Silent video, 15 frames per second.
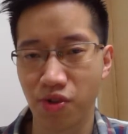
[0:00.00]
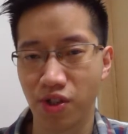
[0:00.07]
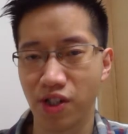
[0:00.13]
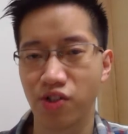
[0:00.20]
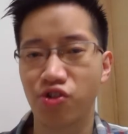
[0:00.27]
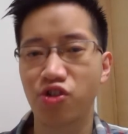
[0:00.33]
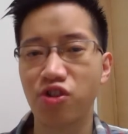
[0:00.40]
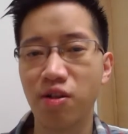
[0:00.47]

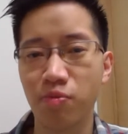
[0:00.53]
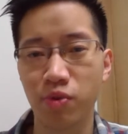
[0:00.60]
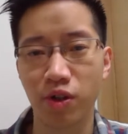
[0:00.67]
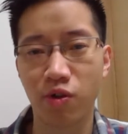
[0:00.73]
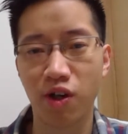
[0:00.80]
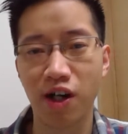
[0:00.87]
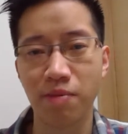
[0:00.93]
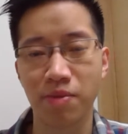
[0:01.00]
and job
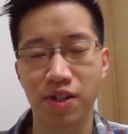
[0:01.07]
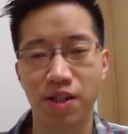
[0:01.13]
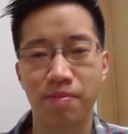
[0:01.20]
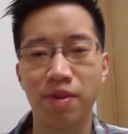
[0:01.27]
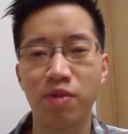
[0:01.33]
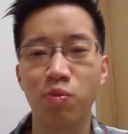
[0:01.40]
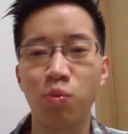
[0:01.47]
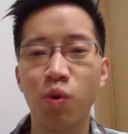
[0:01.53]
requirements,
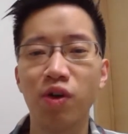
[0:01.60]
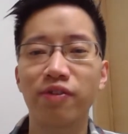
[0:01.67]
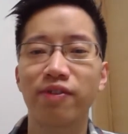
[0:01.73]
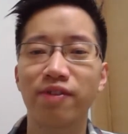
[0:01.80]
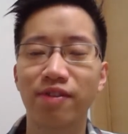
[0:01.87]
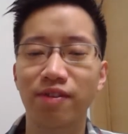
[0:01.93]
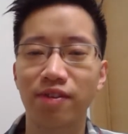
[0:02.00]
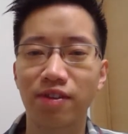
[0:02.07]
about what
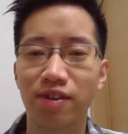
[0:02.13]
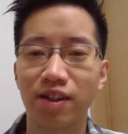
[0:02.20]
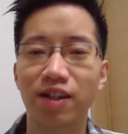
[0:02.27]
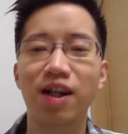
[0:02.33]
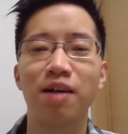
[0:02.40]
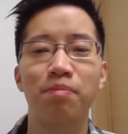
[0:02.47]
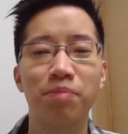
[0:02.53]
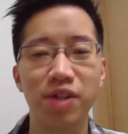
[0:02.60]
the
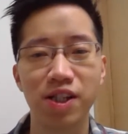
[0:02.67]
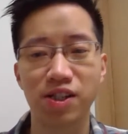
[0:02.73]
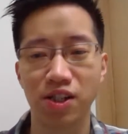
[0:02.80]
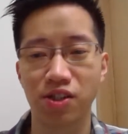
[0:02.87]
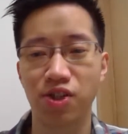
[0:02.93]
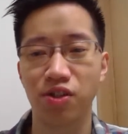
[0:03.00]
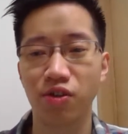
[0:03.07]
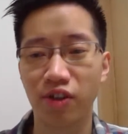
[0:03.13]
companies
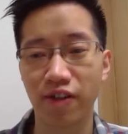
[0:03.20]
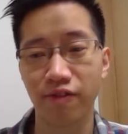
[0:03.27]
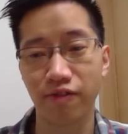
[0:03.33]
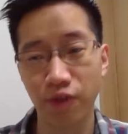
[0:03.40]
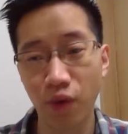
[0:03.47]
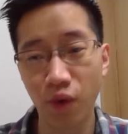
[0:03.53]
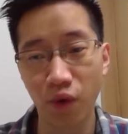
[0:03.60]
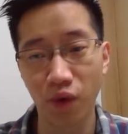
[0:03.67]
is looking
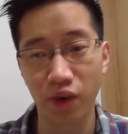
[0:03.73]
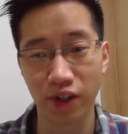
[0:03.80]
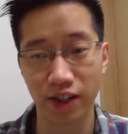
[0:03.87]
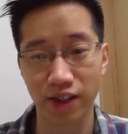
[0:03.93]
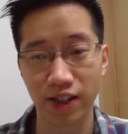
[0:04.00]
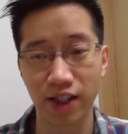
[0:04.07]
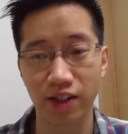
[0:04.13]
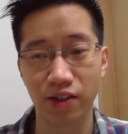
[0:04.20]
for
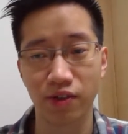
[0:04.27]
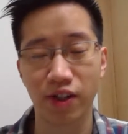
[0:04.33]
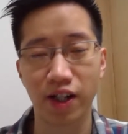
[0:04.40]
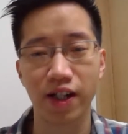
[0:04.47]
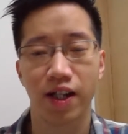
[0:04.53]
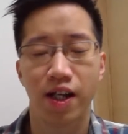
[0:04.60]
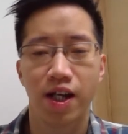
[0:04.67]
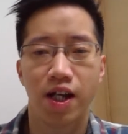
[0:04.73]
indeed,
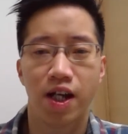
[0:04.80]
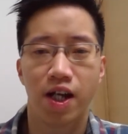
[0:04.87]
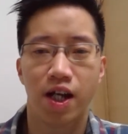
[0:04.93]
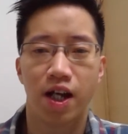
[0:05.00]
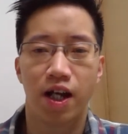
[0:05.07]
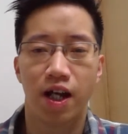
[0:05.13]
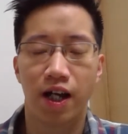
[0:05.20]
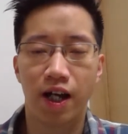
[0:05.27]
okay?
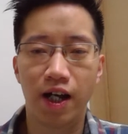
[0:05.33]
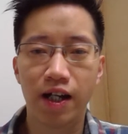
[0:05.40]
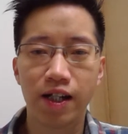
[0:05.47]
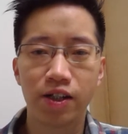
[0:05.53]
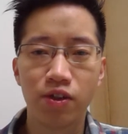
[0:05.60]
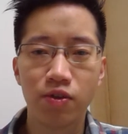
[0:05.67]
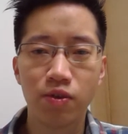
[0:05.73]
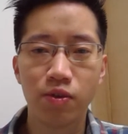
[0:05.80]

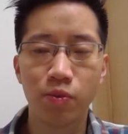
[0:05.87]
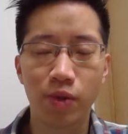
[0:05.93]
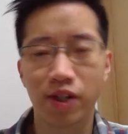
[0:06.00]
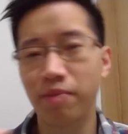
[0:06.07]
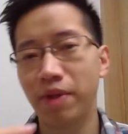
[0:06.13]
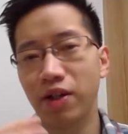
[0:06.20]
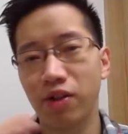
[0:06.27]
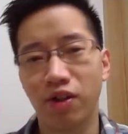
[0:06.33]
I don't
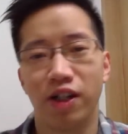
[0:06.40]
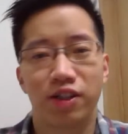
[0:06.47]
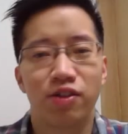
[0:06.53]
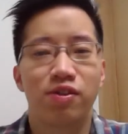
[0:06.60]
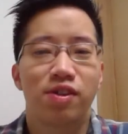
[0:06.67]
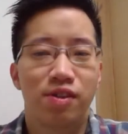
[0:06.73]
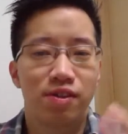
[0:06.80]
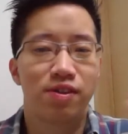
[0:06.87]
recommend, or I
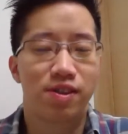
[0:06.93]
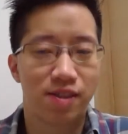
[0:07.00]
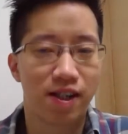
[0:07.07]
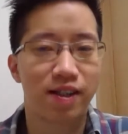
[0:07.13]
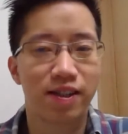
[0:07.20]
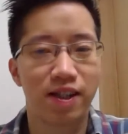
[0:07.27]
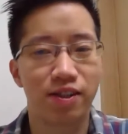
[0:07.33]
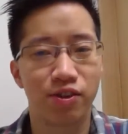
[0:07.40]
don't
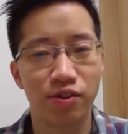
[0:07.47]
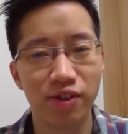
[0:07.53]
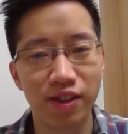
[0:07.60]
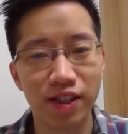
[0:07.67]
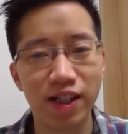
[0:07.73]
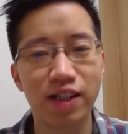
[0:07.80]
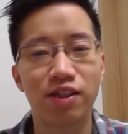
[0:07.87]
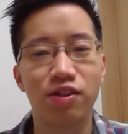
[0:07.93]
say that you
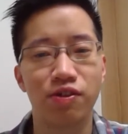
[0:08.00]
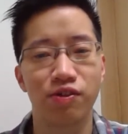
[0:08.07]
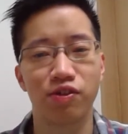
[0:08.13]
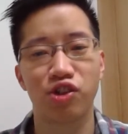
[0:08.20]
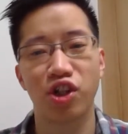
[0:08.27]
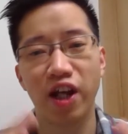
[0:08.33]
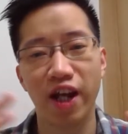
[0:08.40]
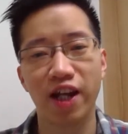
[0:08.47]
need to
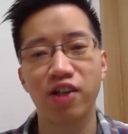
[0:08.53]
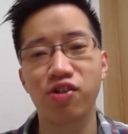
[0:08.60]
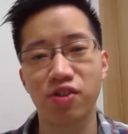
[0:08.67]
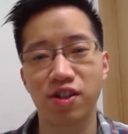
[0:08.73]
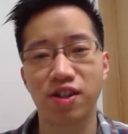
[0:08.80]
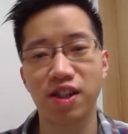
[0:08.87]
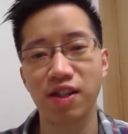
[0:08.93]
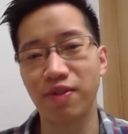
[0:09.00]
change
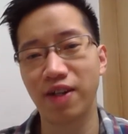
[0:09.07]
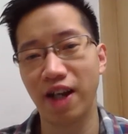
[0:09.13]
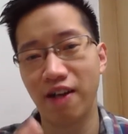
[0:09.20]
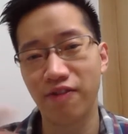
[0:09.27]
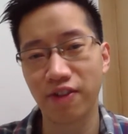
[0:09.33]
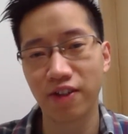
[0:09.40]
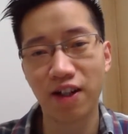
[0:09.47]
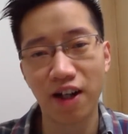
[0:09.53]
your CV
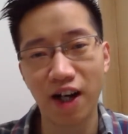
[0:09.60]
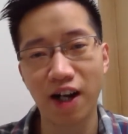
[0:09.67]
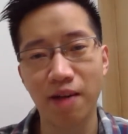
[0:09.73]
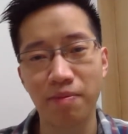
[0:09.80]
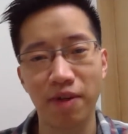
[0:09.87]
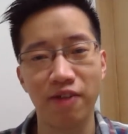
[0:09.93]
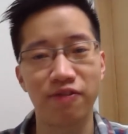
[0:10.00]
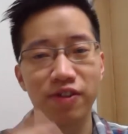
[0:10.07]
every
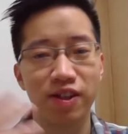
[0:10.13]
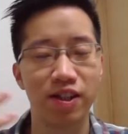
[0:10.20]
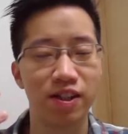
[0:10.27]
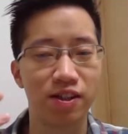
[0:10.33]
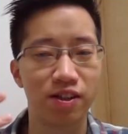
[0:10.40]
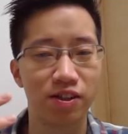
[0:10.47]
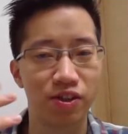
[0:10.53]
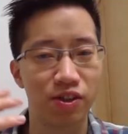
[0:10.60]
time,
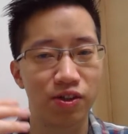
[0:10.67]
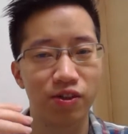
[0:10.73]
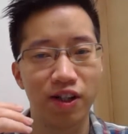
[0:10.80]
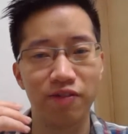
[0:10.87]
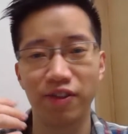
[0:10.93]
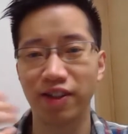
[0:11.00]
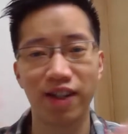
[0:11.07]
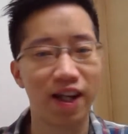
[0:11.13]
every
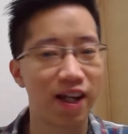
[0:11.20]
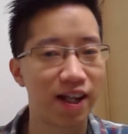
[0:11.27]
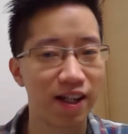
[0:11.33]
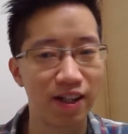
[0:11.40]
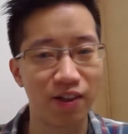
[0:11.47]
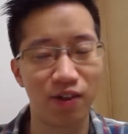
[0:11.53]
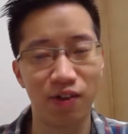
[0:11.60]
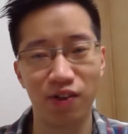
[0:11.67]

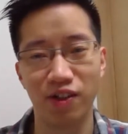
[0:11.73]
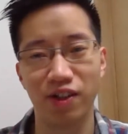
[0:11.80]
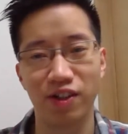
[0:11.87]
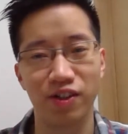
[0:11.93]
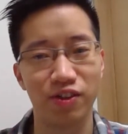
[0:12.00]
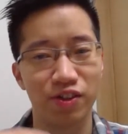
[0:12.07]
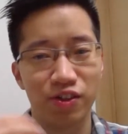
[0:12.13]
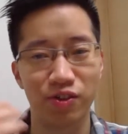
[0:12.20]
day,
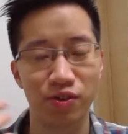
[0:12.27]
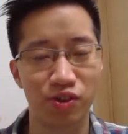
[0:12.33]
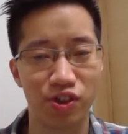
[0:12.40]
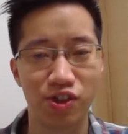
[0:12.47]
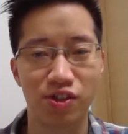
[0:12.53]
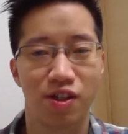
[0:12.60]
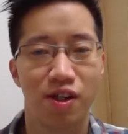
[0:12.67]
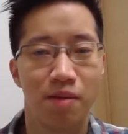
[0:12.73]
or
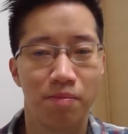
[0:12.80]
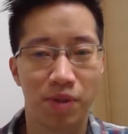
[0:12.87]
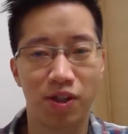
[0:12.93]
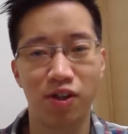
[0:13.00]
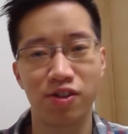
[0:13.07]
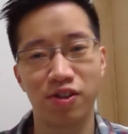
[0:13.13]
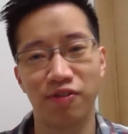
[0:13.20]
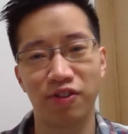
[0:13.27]
just
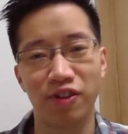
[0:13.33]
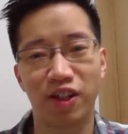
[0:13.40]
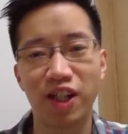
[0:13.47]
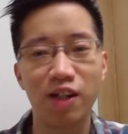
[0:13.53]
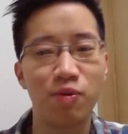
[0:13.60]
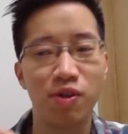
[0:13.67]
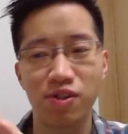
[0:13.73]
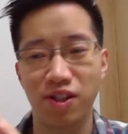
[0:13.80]
because of the
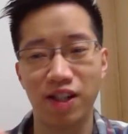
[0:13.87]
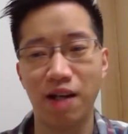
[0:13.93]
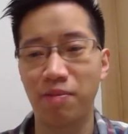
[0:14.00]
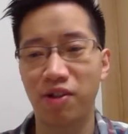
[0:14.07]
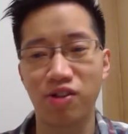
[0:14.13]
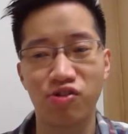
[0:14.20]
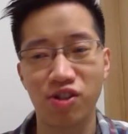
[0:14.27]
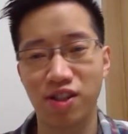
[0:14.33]
keywords and
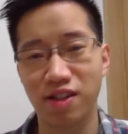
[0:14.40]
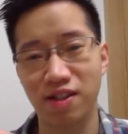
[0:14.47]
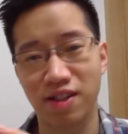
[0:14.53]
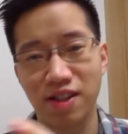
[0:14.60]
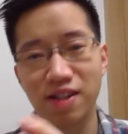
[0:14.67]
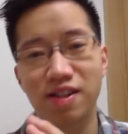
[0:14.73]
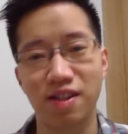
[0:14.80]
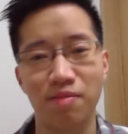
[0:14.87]
applicant
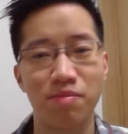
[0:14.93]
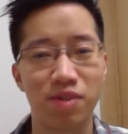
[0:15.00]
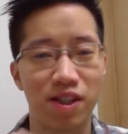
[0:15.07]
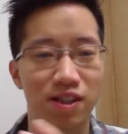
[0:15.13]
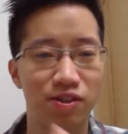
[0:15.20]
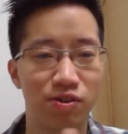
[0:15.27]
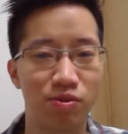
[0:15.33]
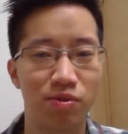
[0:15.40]
system,
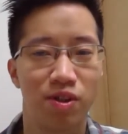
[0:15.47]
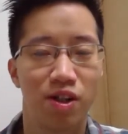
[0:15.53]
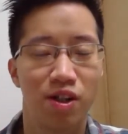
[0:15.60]
then you